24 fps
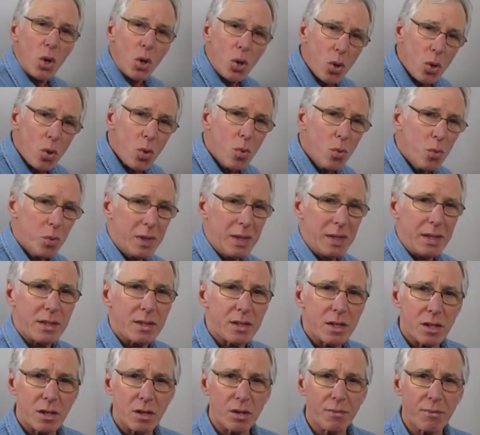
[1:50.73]
Who
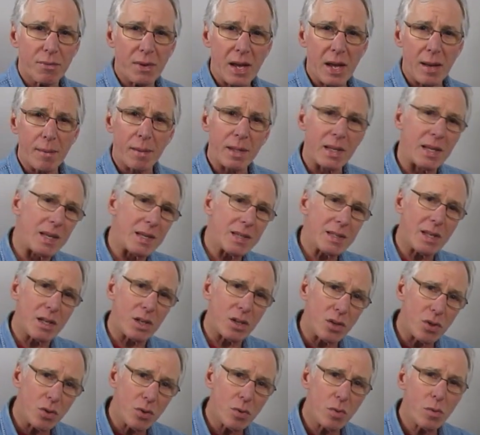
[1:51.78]
reads in your family? Is
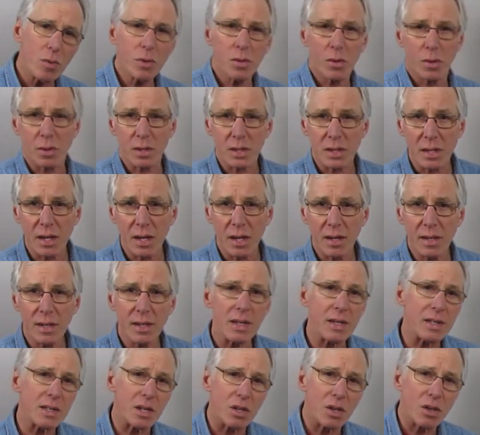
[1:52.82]
it you, your
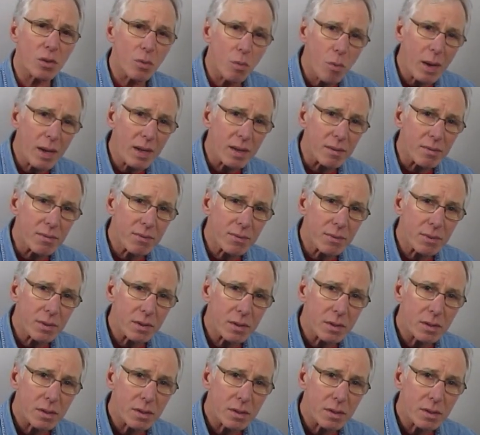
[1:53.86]
son? Is it your wife?